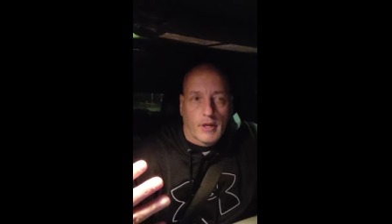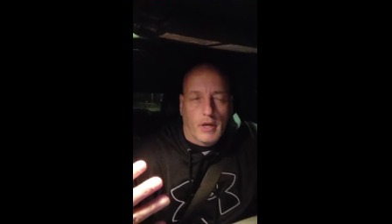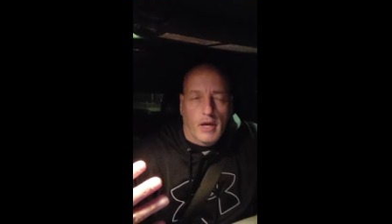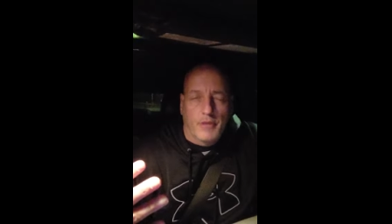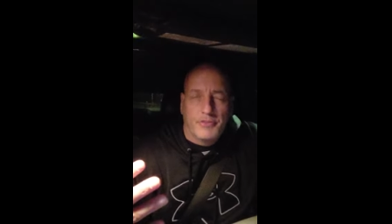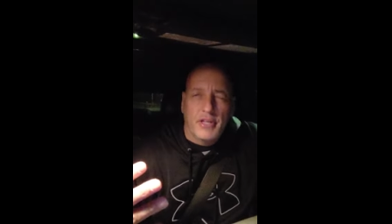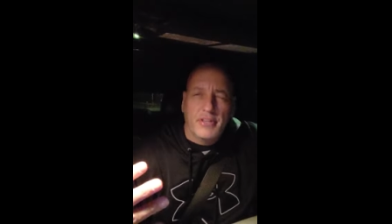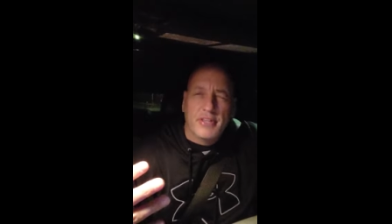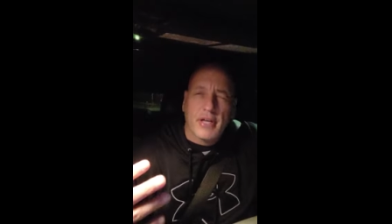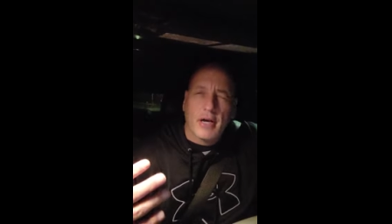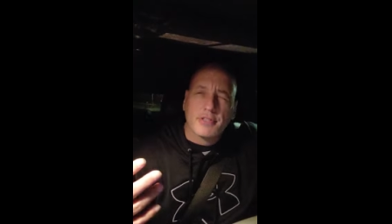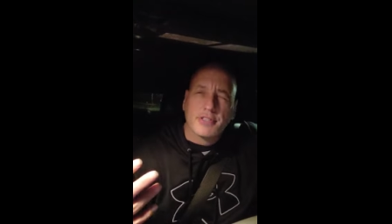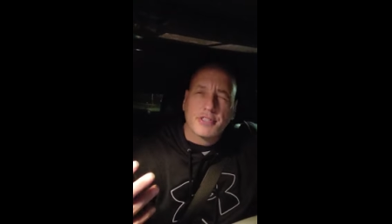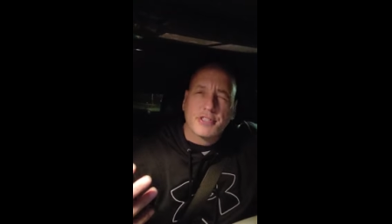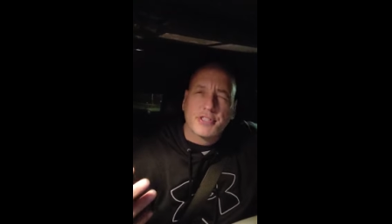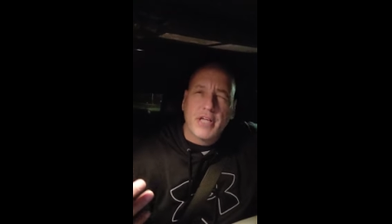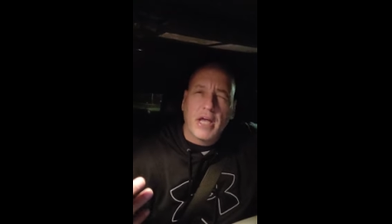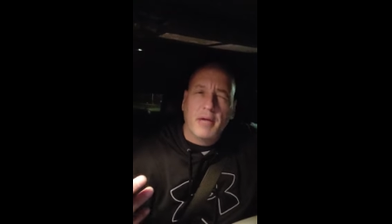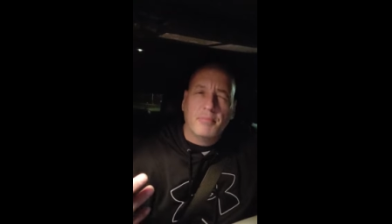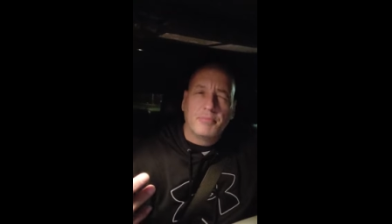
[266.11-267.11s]
I think that was
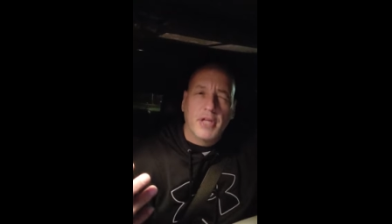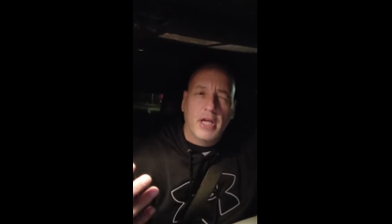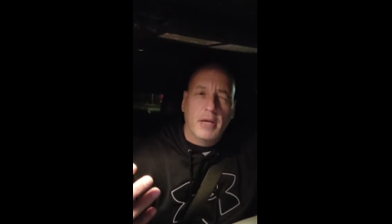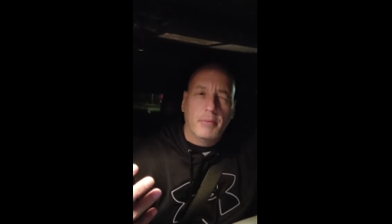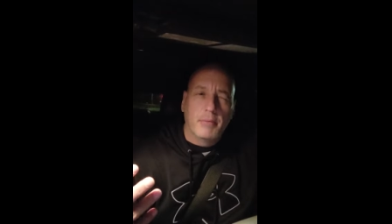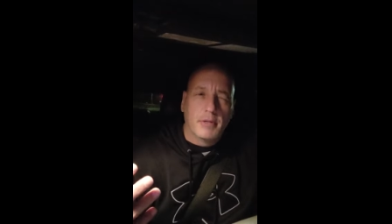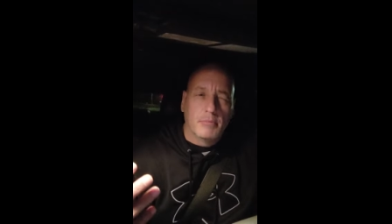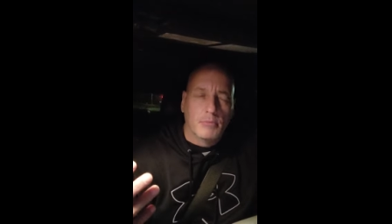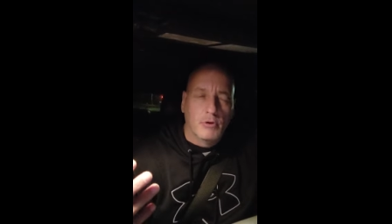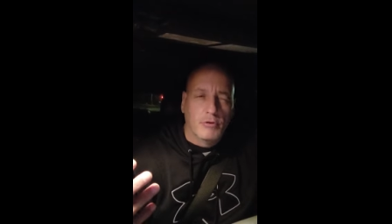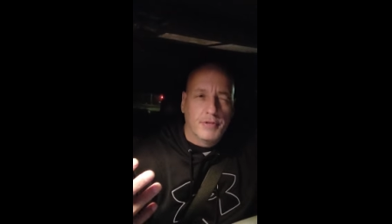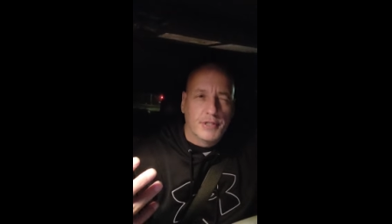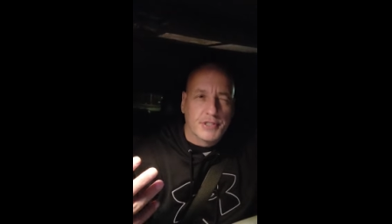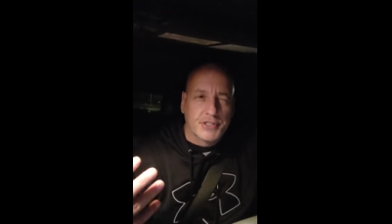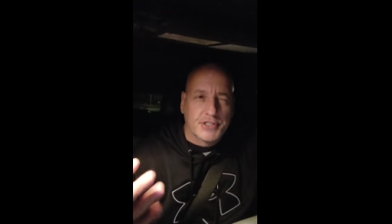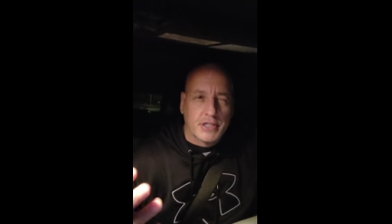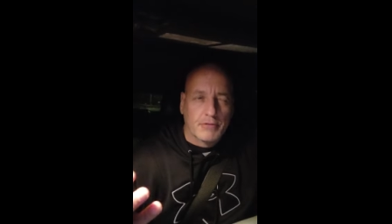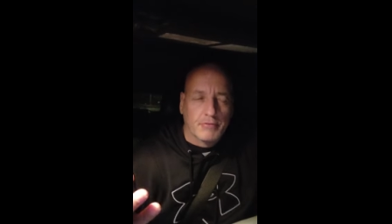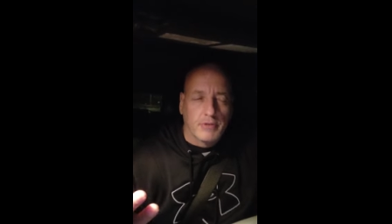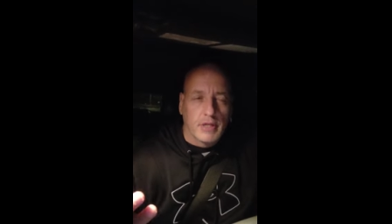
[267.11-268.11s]
the same theme in the movie
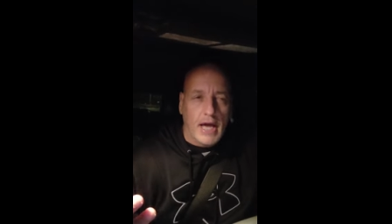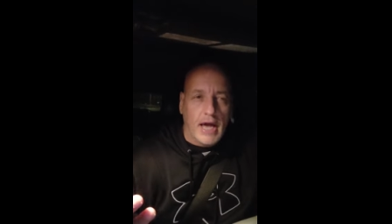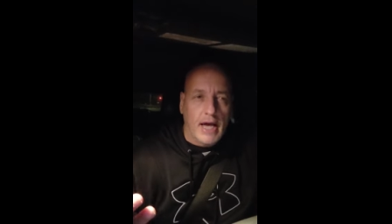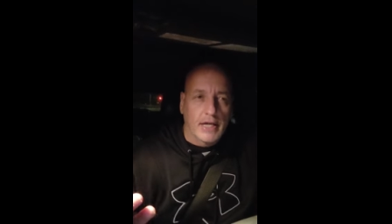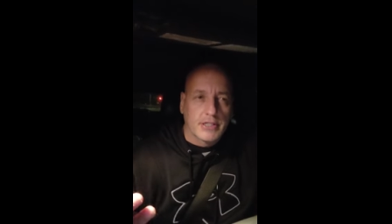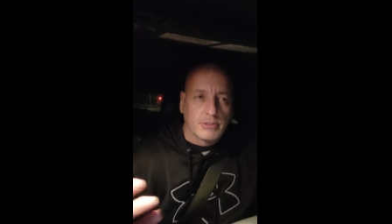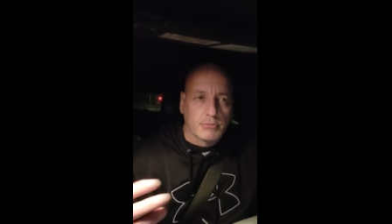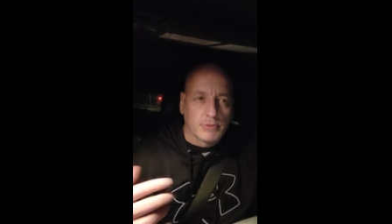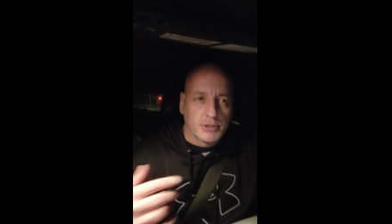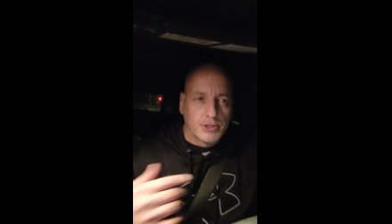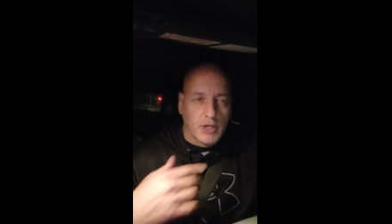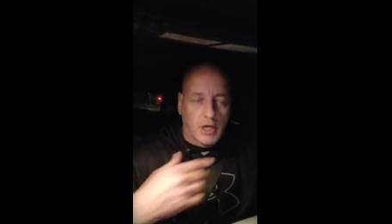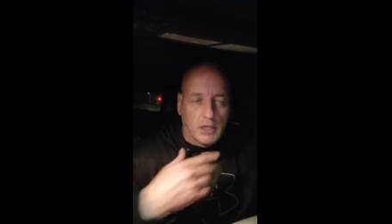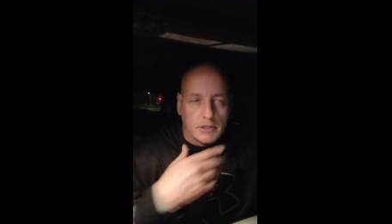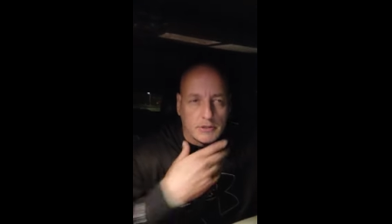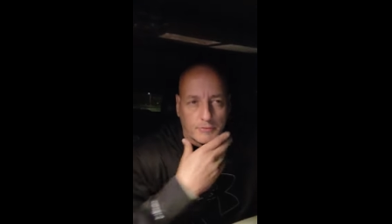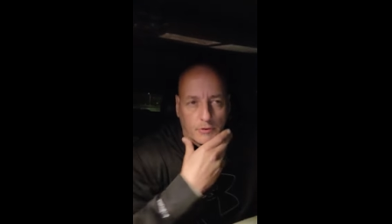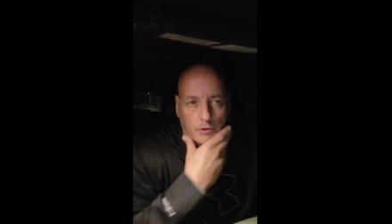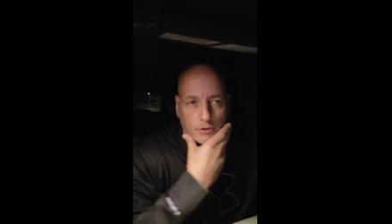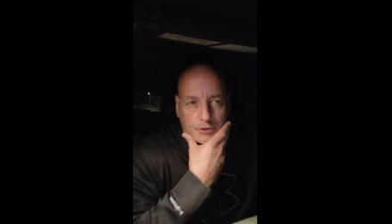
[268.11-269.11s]
A Civil Action with
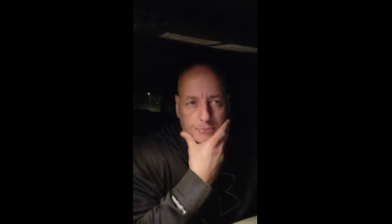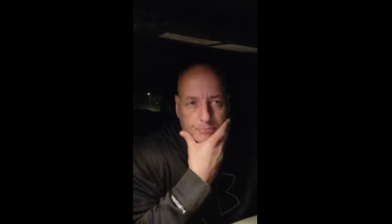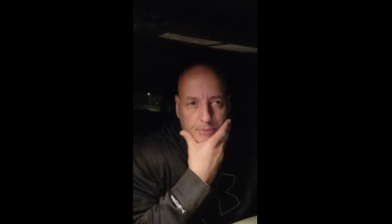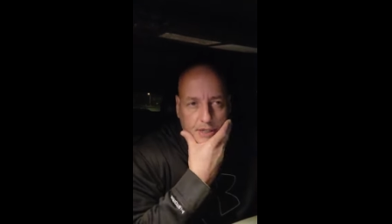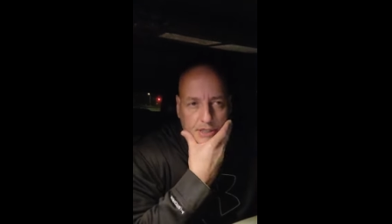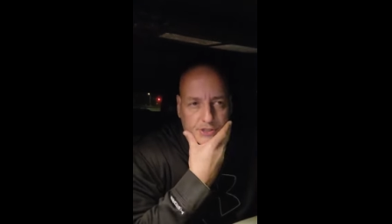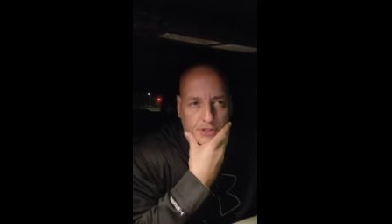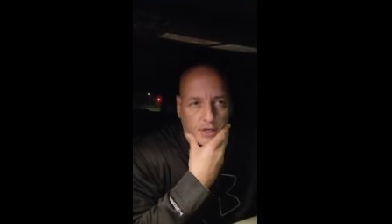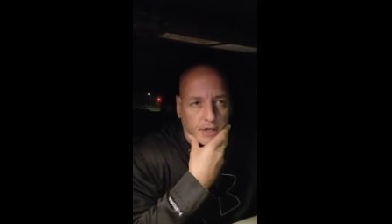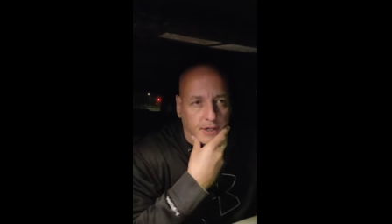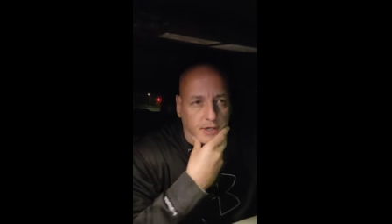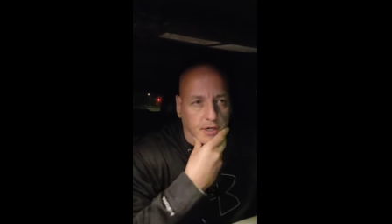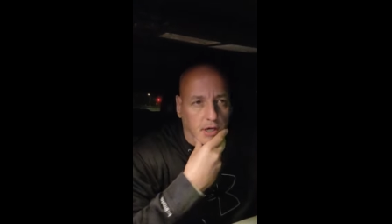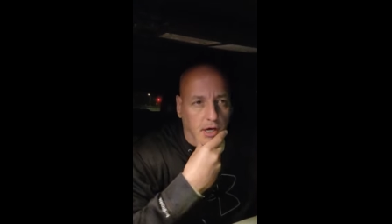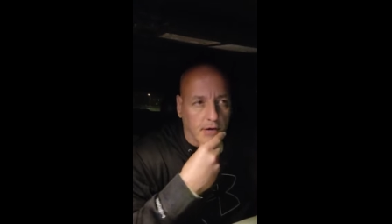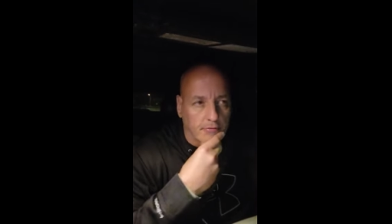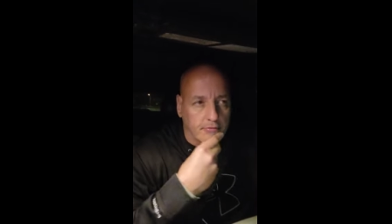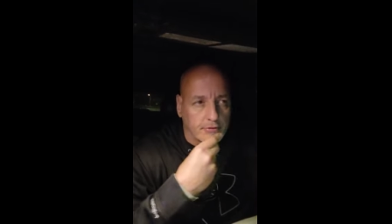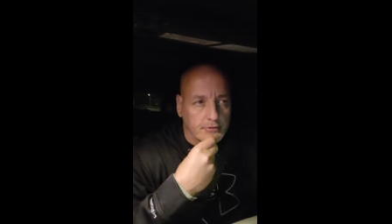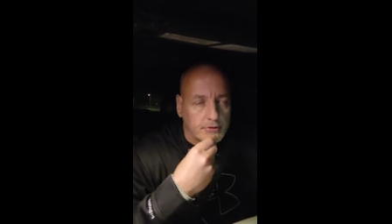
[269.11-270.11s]
John Travolta based on a
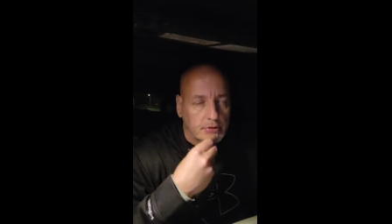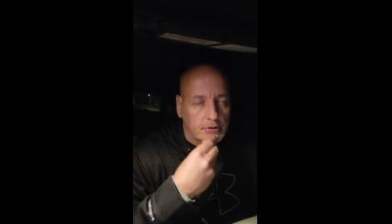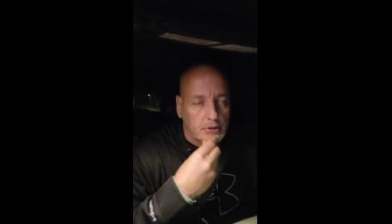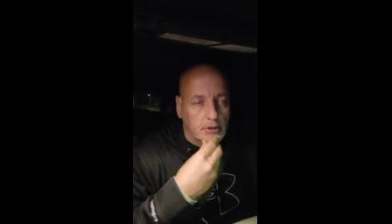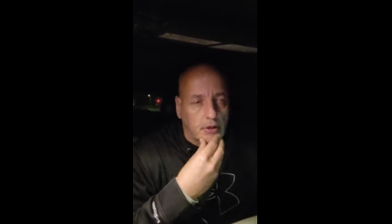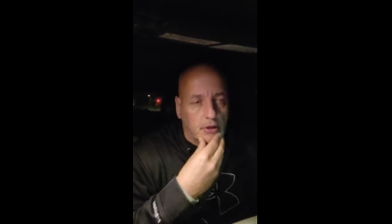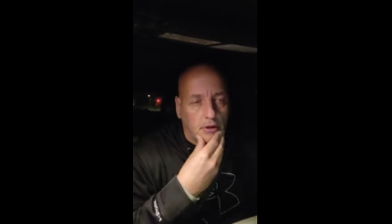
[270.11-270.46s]
novel.